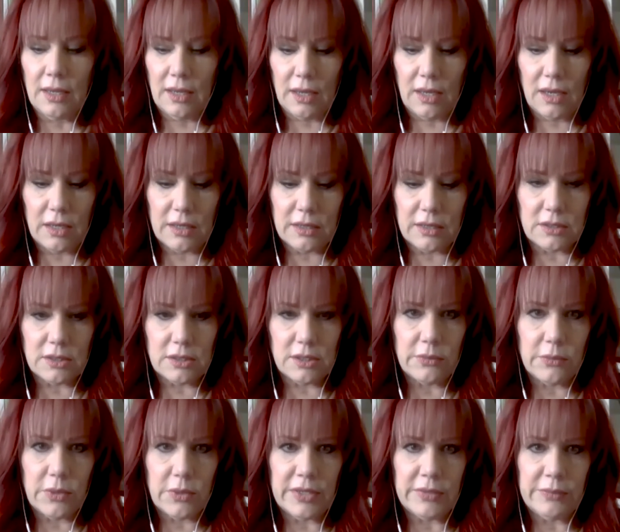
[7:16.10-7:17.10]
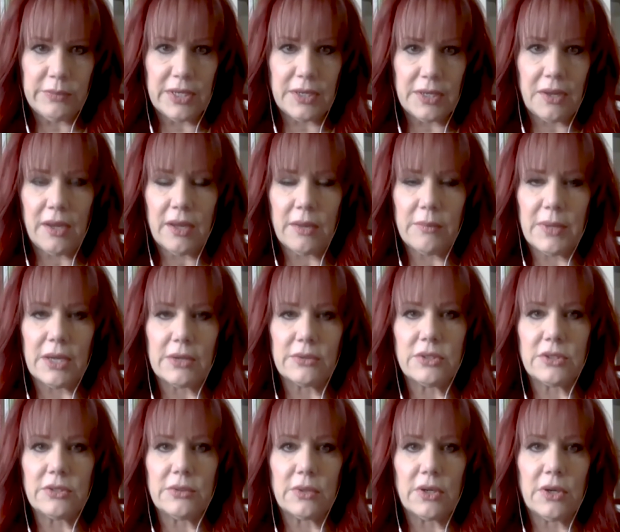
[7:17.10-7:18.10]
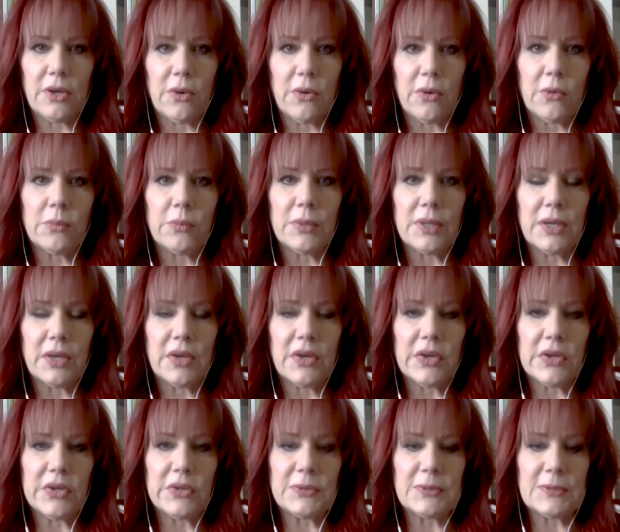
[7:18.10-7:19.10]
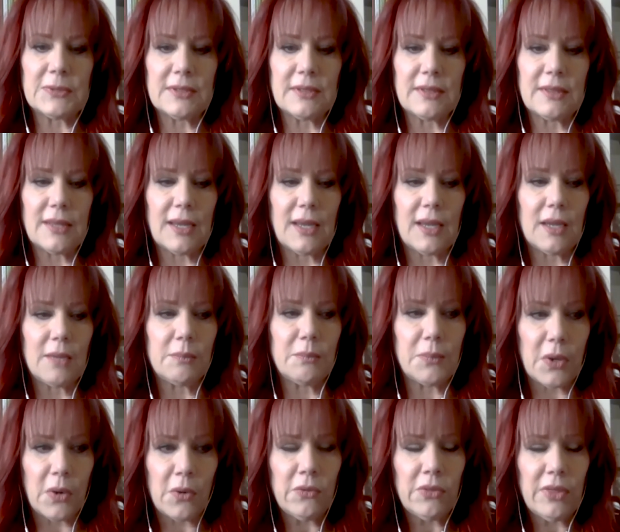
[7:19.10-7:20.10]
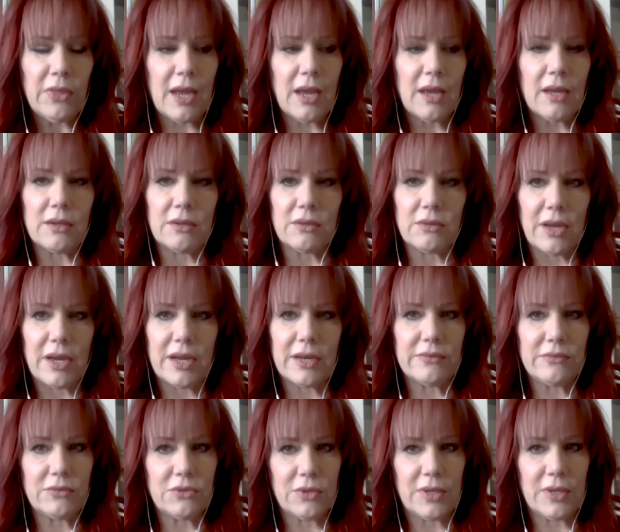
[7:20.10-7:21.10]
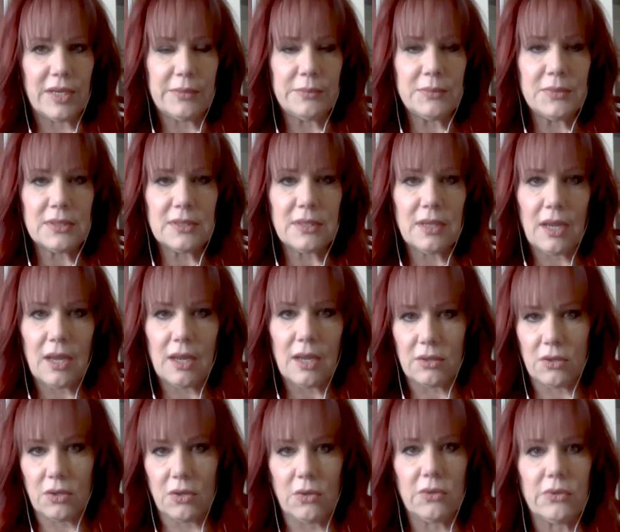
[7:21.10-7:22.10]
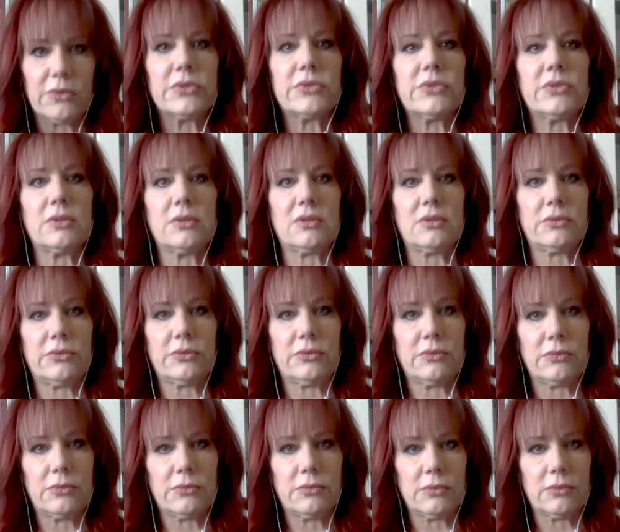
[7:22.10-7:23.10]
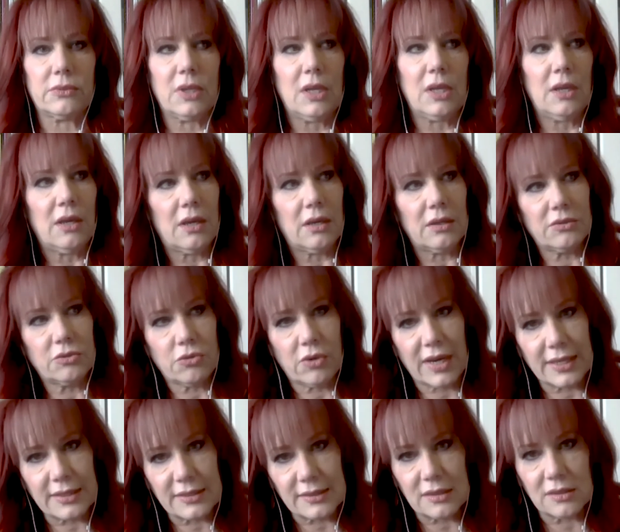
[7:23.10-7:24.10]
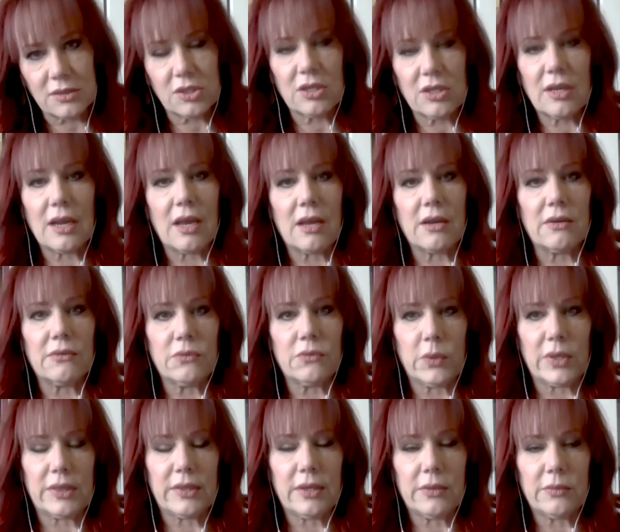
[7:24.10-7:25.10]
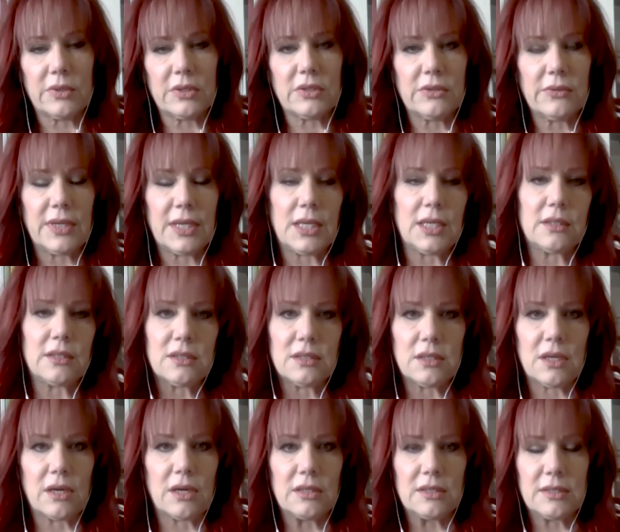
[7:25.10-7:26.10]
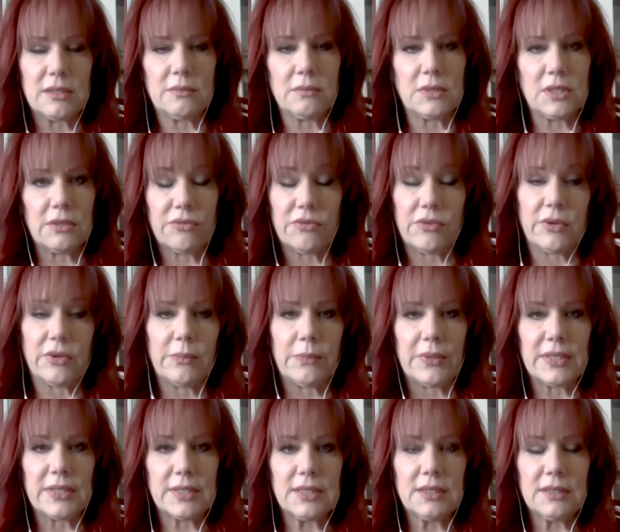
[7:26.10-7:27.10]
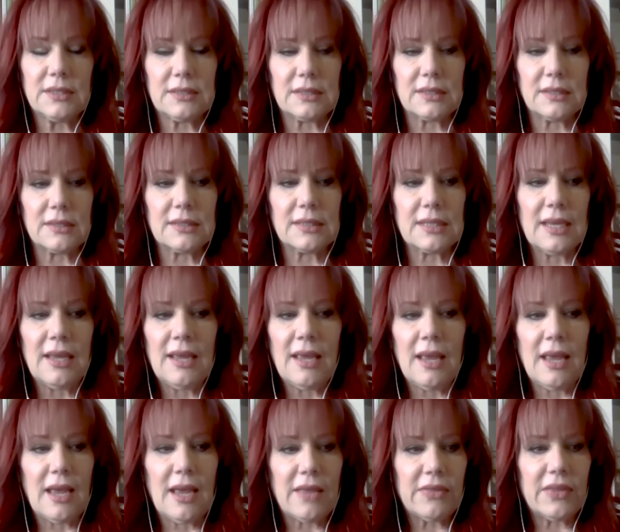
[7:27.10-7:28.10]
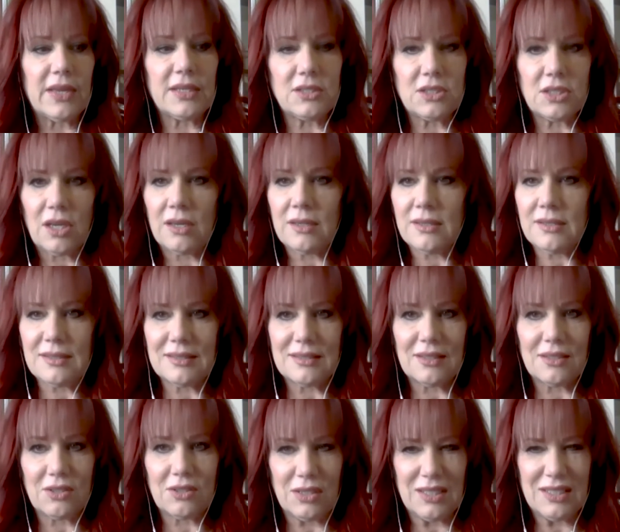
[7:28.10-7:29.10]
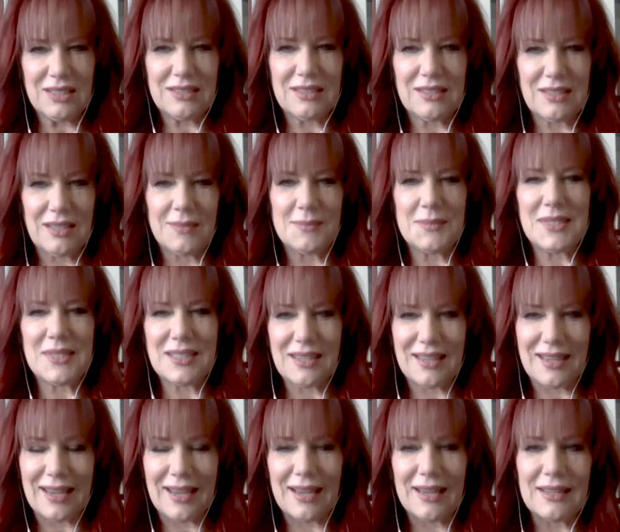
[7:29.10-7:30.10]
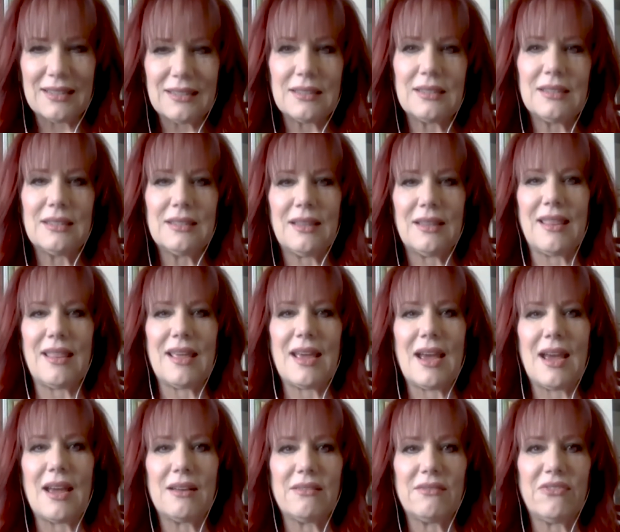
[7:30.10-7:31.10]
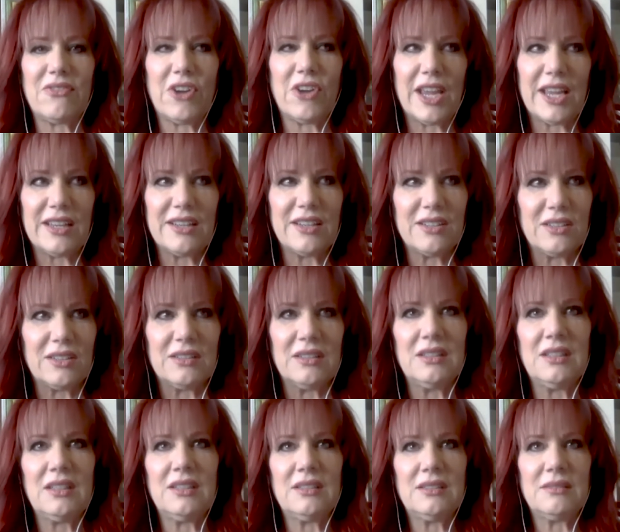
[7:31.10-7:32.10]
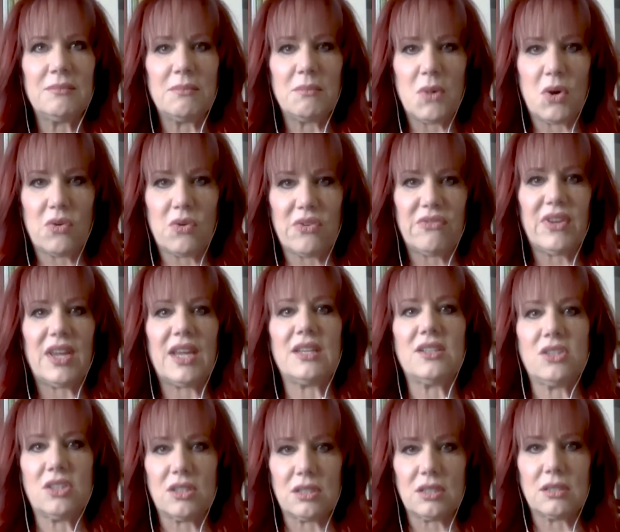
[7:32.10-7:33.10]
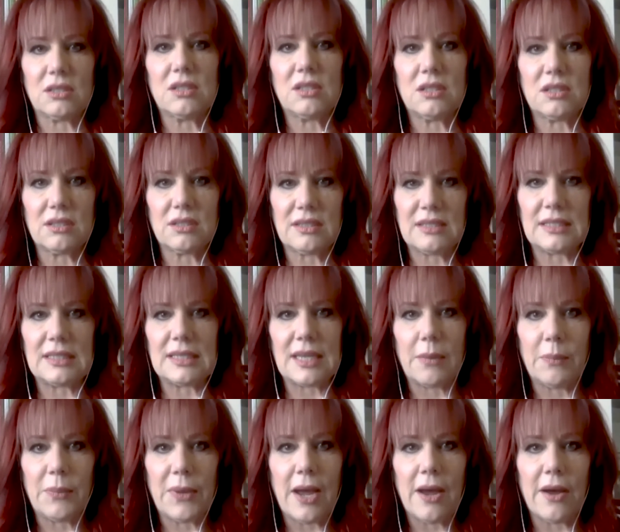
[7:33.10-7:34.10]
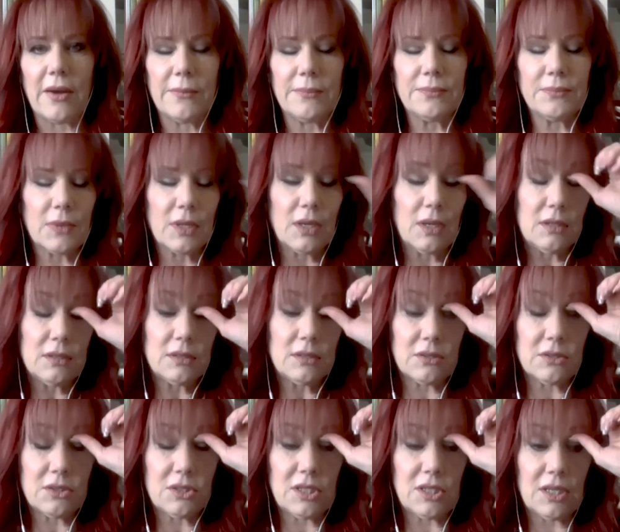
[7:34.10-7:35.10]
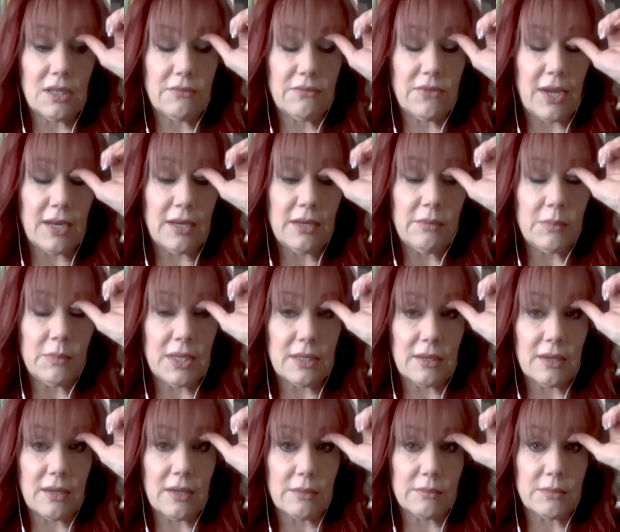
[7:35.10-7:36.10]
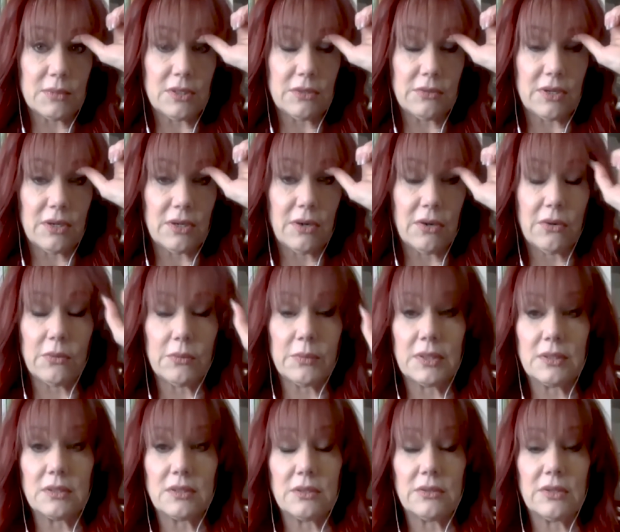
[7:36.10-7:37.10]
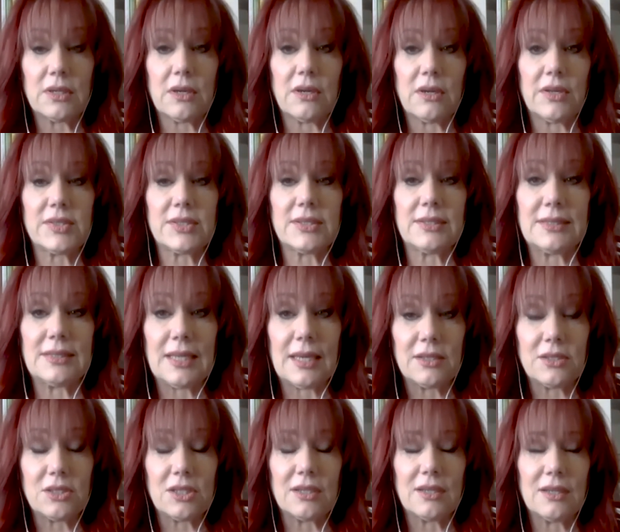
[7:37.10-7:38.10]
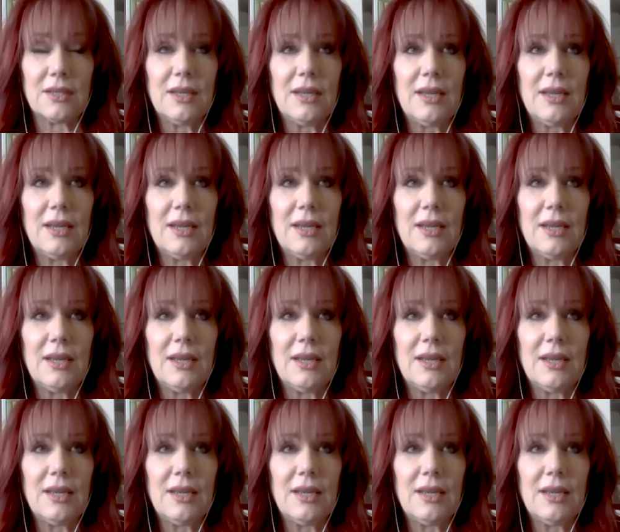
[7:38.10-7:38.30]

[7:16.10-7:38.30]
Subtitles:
And she wanted me to come out to her home because they both had a lot of dreams and goals to transition out of what they were doing and start some different businesses. And they just couldn't seem to get that final motivation to step out. So she invited me to come to her home and do a consultation.